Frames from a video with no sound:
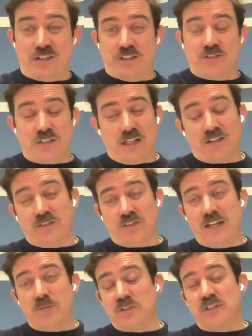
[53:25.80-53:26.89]
ad service, a lot of
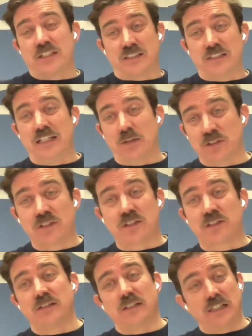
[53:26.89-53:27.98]
AM360
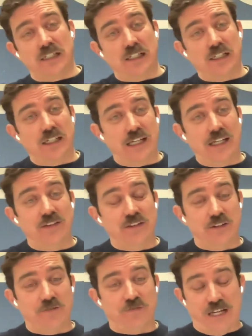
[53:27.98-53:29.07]
networks,
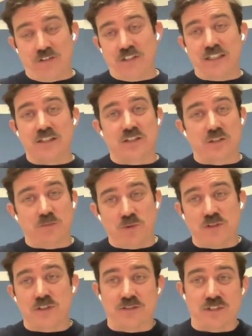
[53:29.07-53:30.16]
and the varying
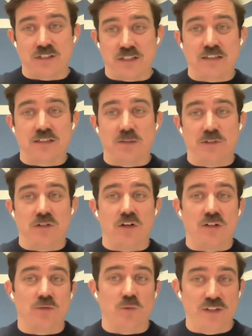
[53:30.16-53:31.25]
support services that come
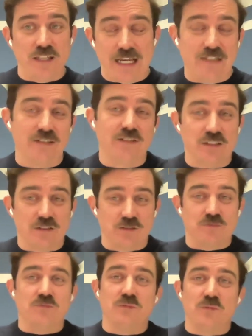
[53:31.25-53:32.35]
along with that,
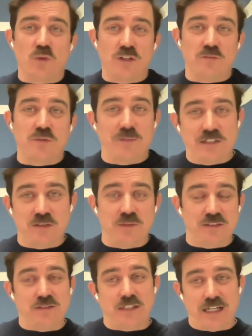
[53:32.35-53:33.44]
one primarily
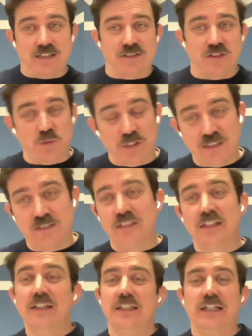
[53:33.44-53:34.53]
being AdX as
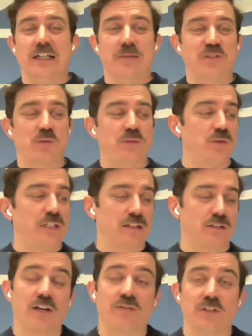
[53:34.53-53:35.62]
well. So we do
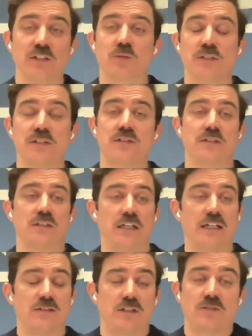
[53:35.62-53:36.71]
get a lot of inquiries
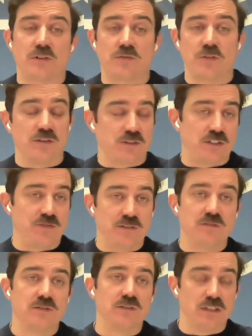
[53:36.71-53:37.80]
and a lot of referrals
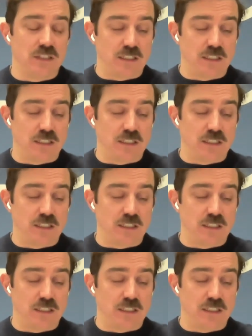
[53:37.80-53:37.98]
even,